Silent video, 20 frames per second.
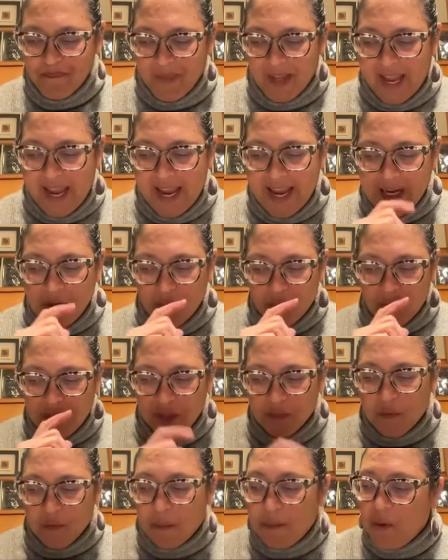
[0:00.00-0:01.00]
And it was
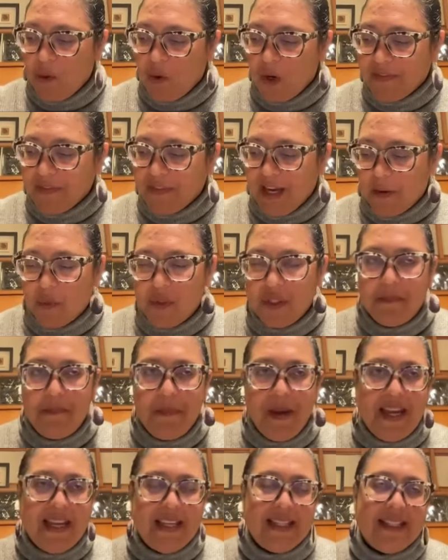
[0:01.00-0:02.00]
a report that was
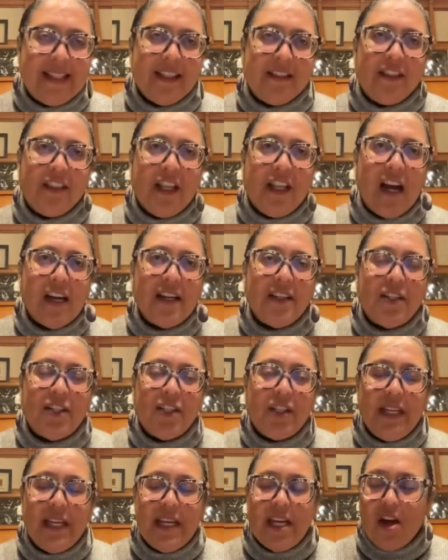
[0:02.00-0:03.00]
based
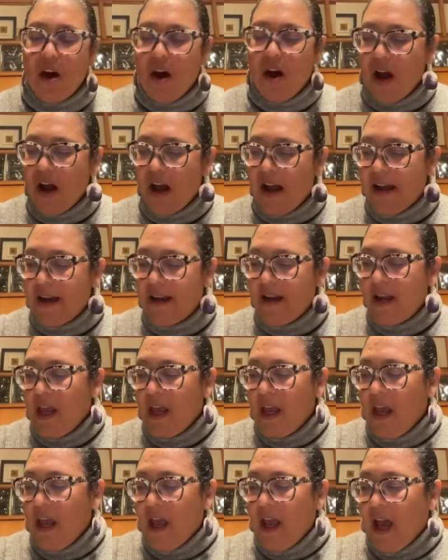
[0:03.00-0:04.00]
largely on
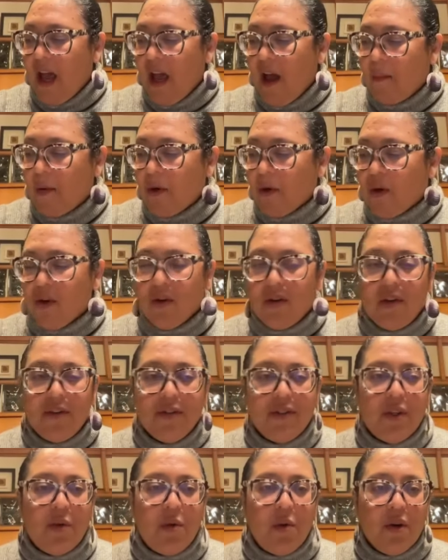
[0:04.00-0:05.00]

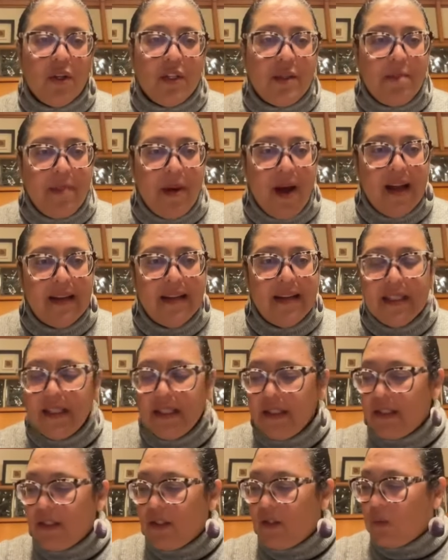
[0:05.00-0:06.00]
Earl's
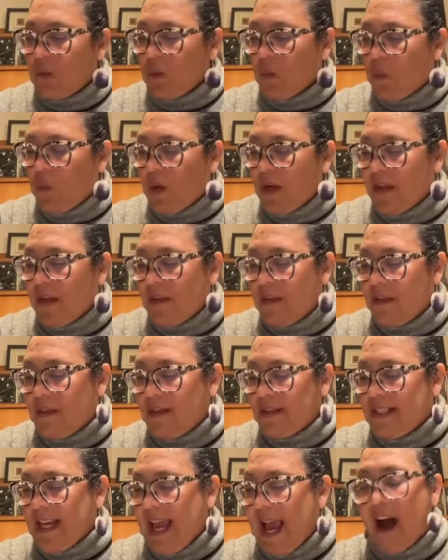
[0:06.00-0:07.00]
correspondence with
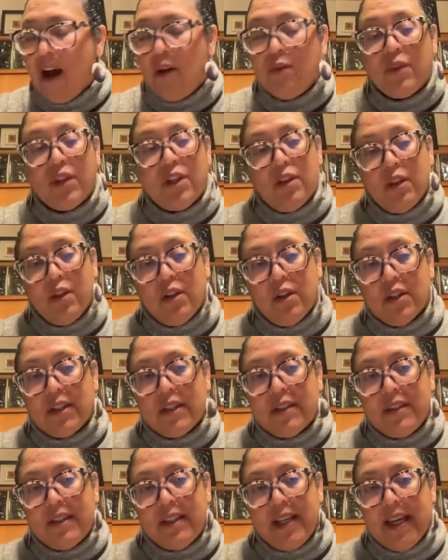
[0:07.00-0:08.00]
town
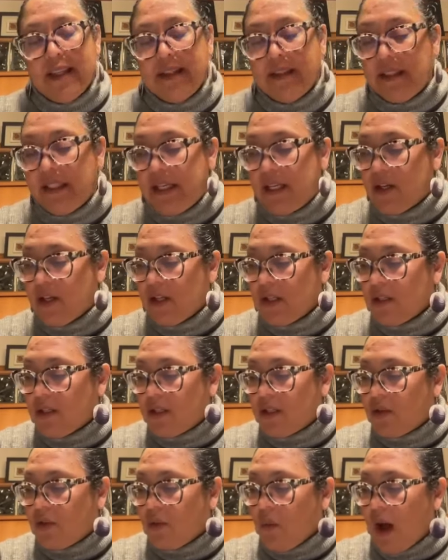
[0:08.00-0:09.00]
clerks and leaders
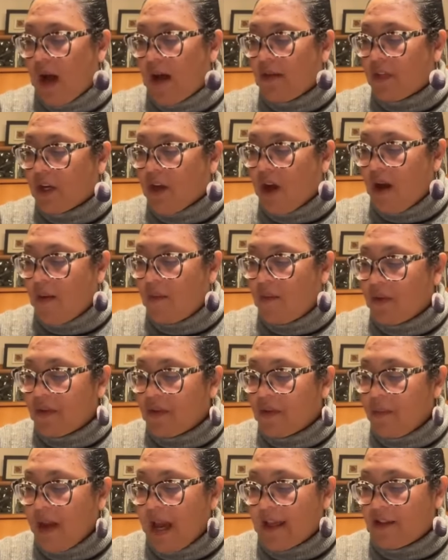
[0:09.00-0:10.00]
throughout the Commonwealth
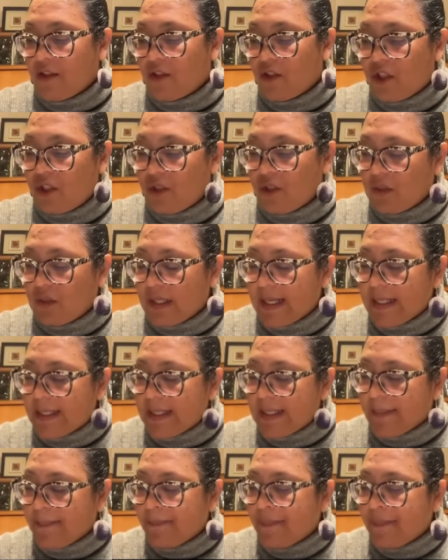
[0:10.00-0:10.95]
of Massachusetts.